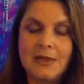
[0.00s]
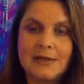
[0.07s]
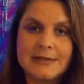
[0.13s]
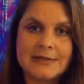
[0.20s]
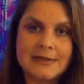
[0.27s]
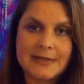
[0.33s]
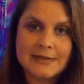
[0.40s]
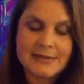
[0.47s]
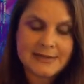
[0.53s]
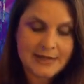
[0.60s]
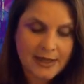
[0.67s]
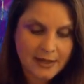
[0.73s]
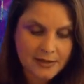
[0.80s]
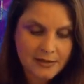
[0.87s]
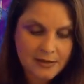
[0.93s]
Since
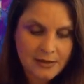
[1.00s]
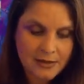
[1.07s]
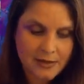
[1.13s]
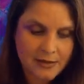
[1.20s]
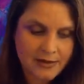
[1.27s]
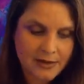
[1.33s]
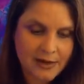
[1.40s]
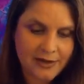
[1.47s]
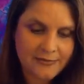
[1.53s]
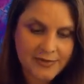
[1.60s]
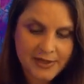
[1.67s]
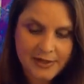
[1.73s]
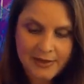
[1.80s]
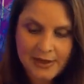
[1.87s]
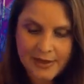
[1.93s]
then, there have
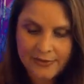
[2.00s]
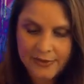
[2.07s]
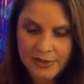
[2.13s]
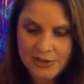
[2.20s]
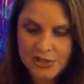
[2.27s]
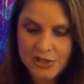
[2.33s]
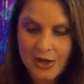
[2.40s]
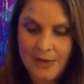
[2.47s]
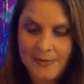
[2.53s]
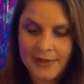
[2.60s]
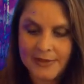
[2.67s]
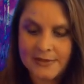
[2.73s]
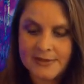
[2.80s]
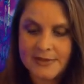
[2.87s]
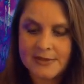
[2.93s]
been other
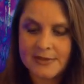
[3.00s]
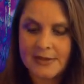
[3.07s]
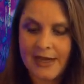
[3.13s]
shamans